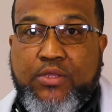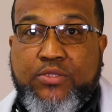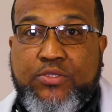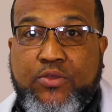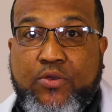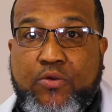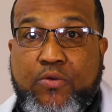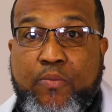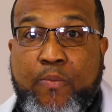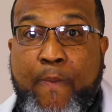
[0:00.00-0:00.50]

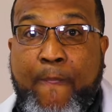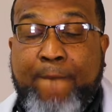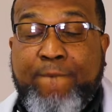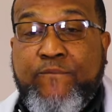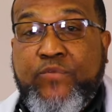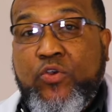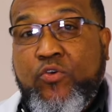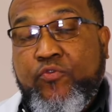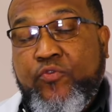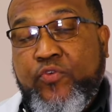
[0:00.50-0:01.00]
So
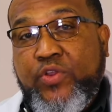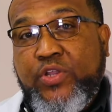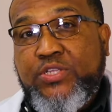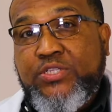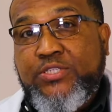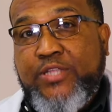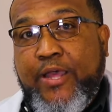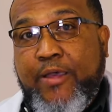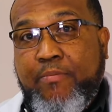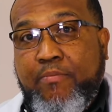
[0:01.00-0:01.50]
feel free
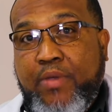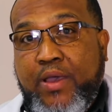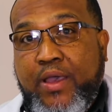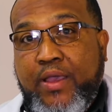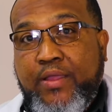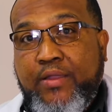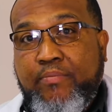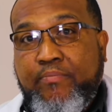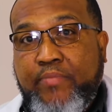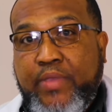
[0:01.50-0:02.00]
to stop
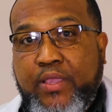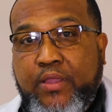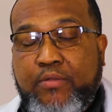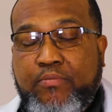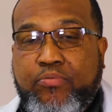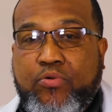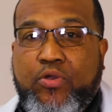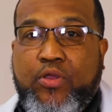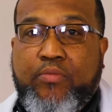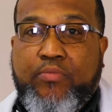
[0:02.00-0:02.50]
by and make an
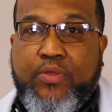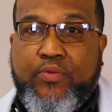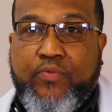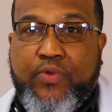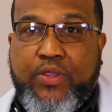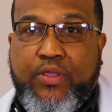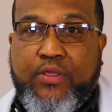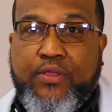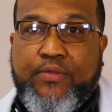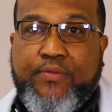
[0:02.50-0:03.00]
appointment.
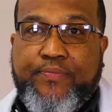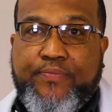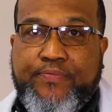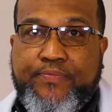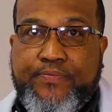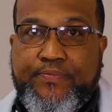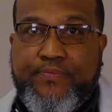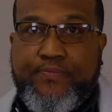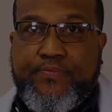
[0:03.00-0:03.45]
We're here.